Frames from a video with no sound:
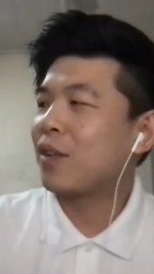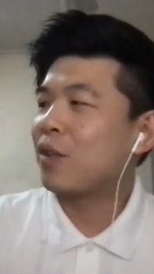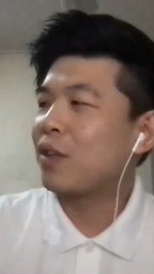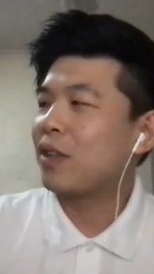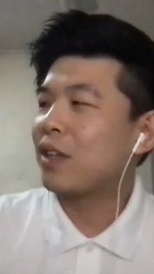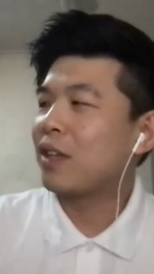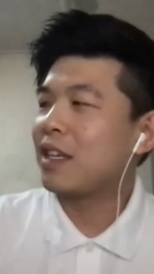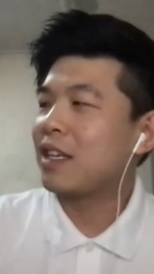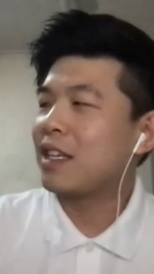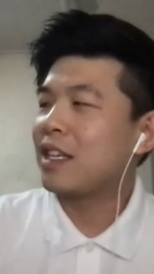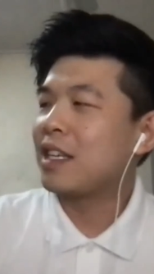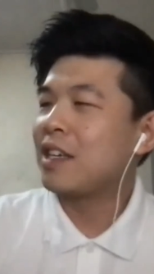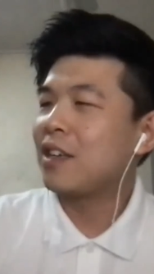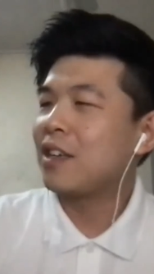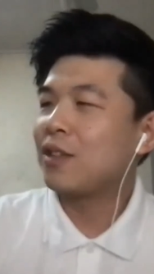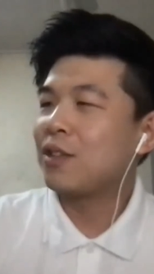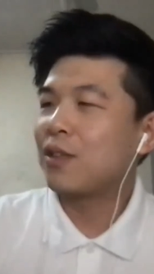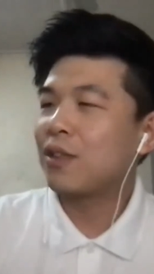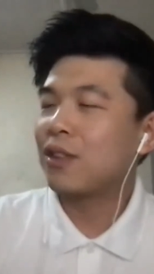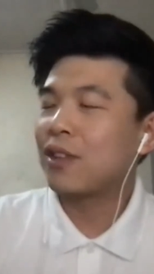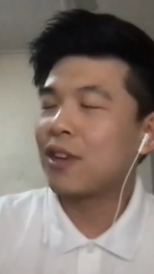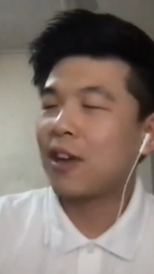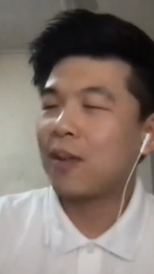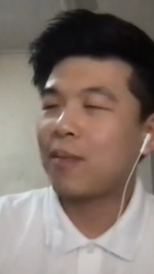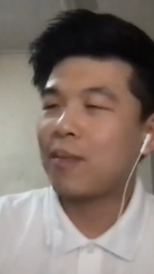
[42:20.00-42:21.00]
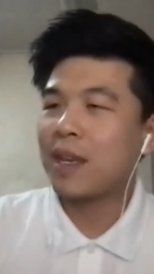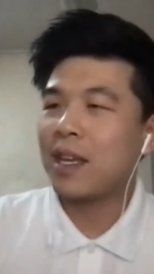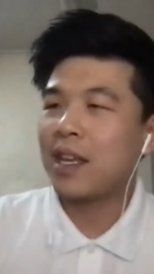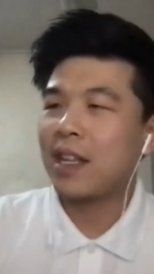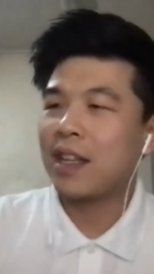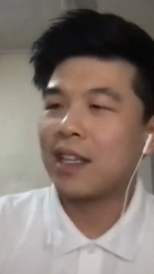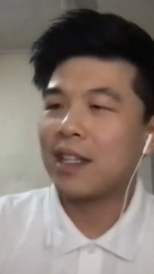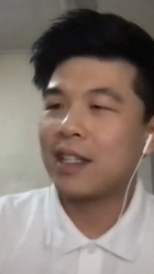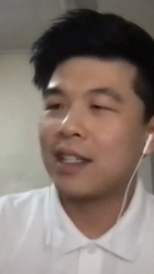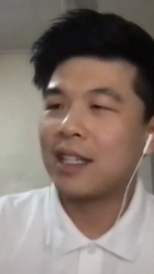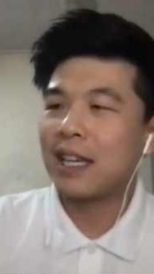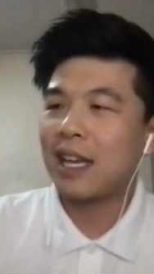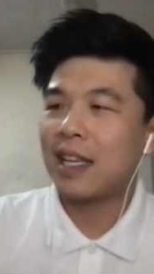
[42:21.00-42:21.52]
he also taught me in
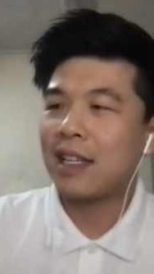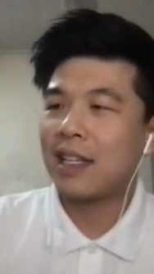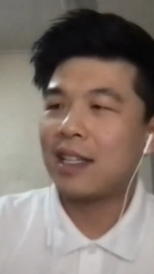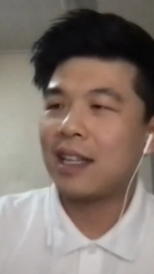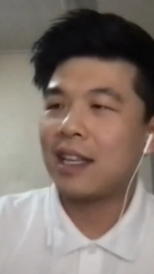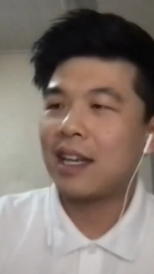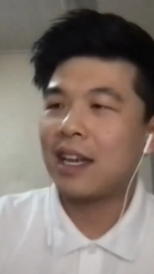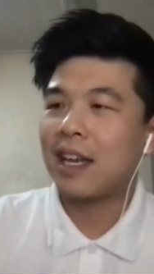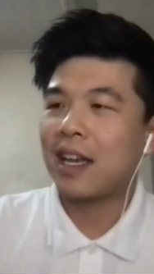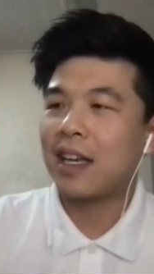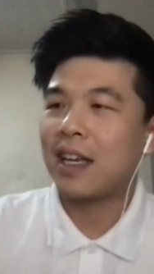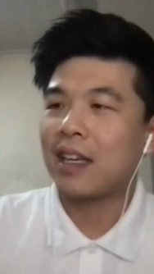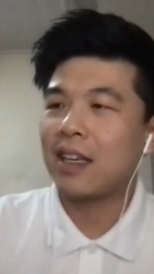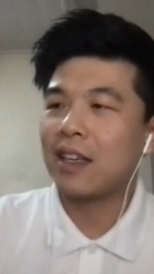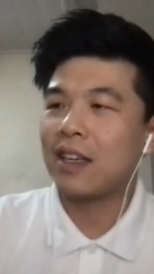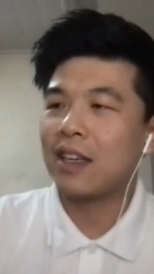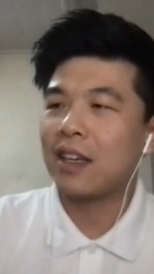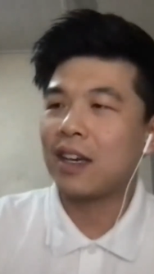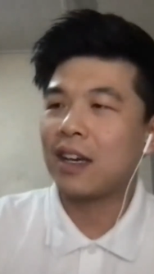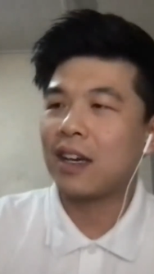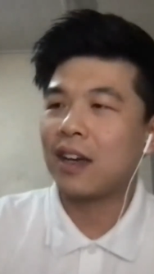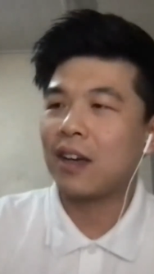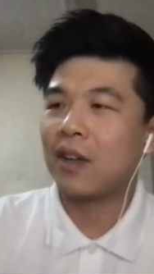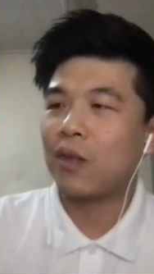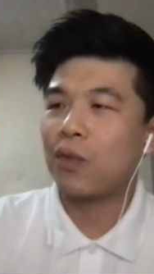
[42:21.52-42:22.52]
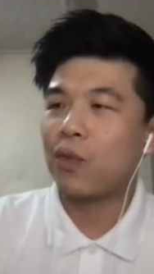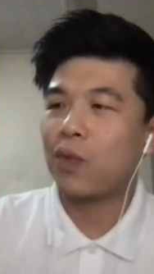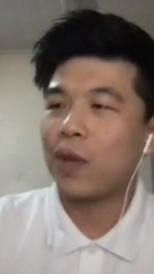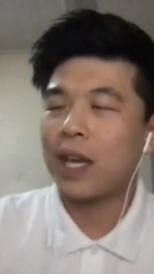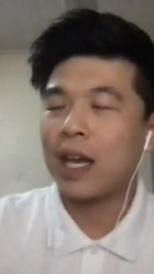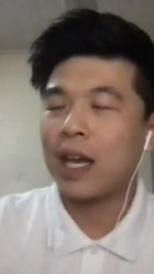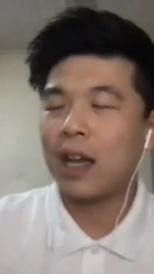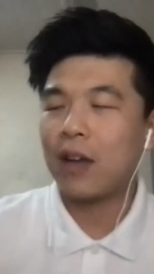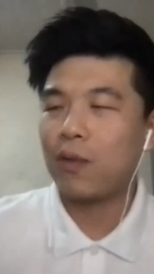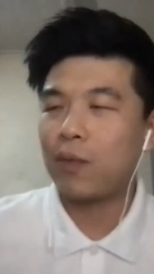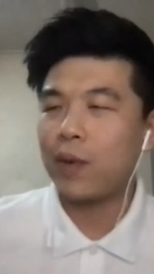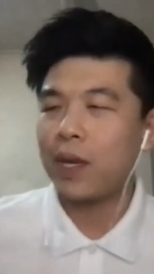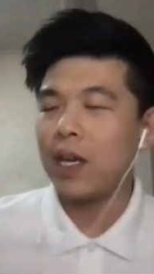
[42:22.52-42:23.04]
the sense like
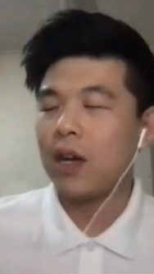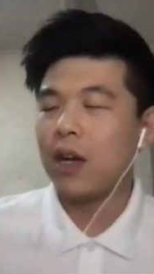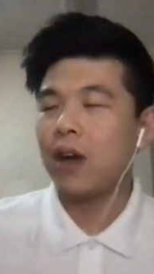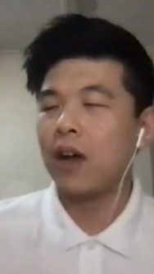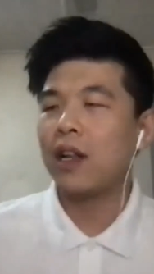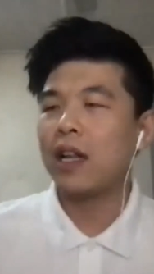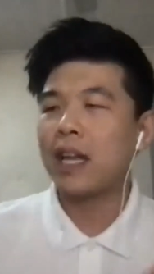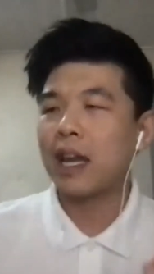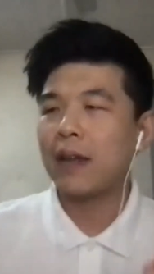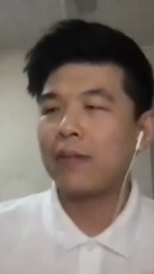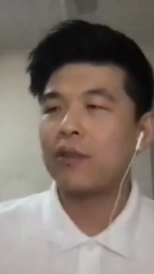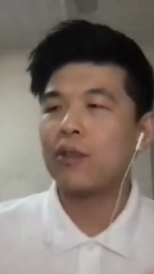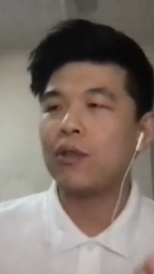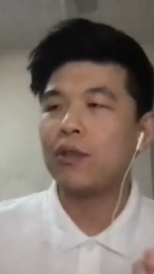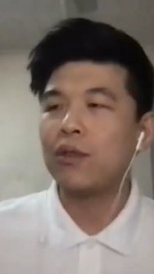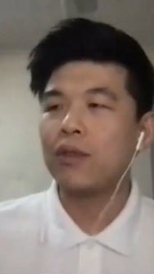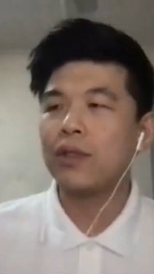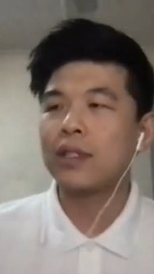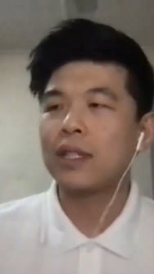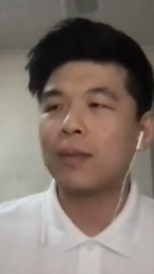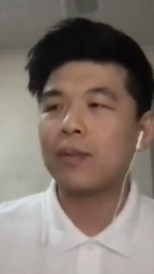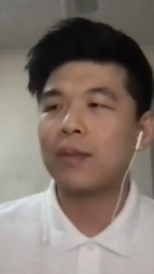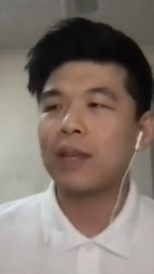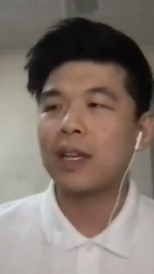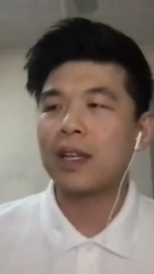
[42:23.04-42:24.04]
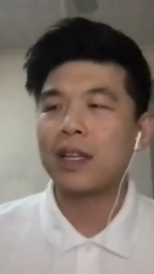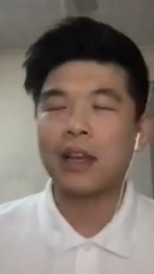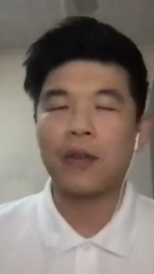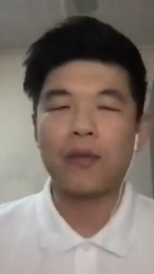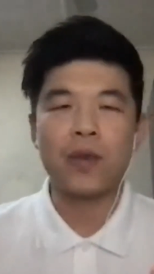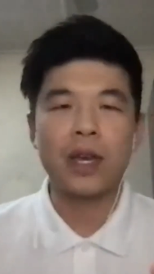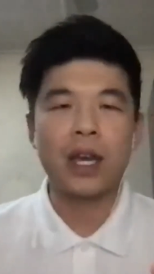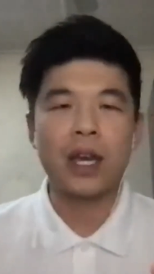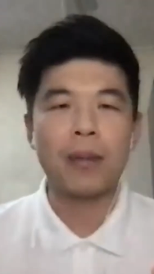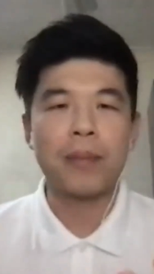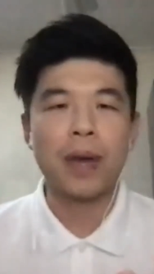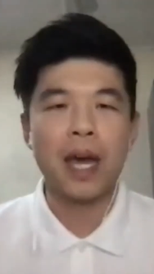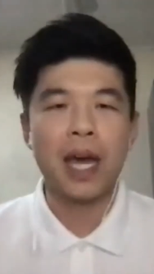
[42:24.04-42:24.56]
we all have to do something that
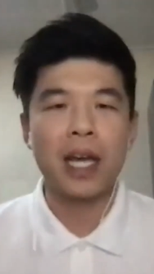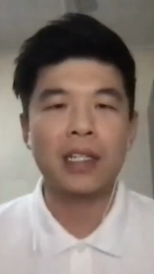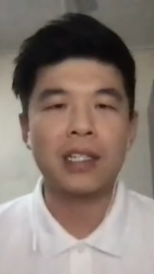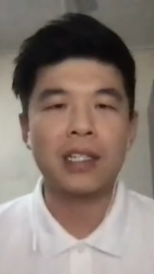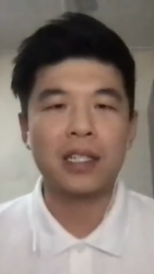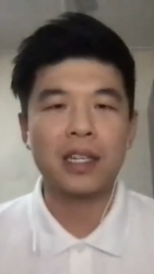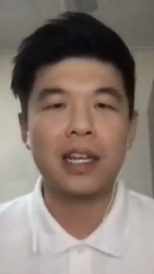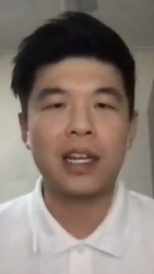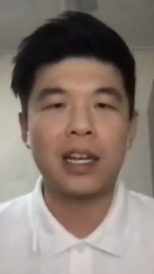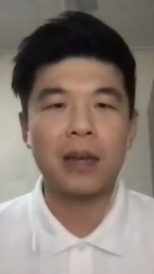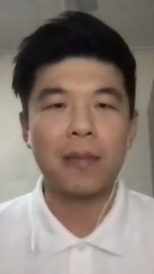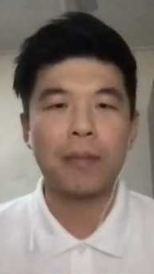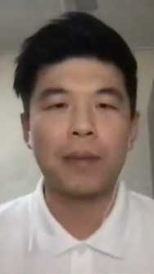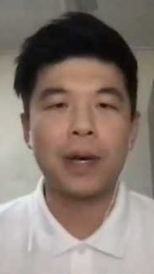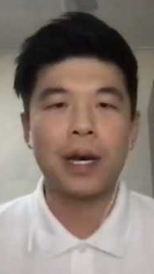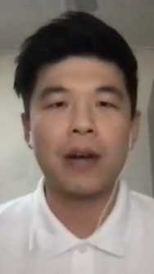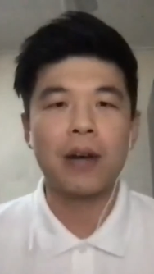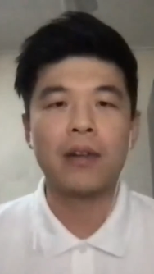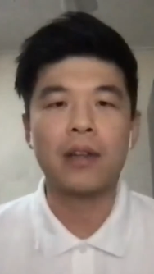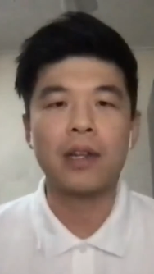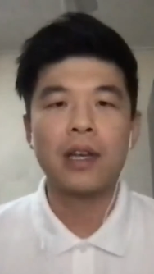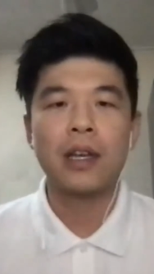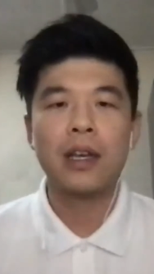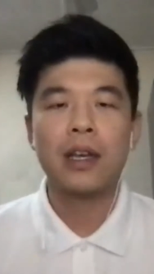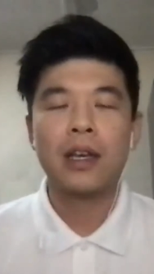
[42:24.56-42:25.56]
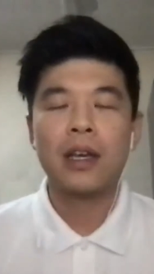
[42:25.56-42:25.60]
we are passionate about.